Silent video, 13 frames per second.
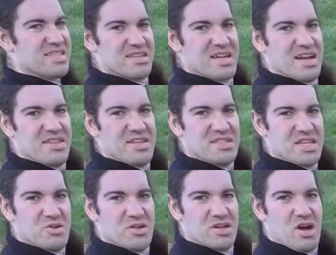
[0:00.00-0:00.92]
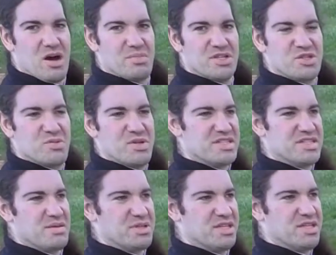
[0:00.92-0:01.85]
kind of things that you can accomplish when you
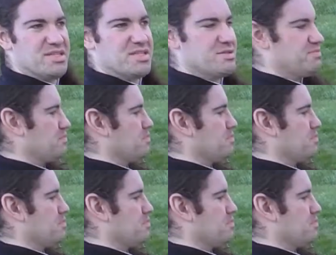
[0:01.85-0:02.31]
say please.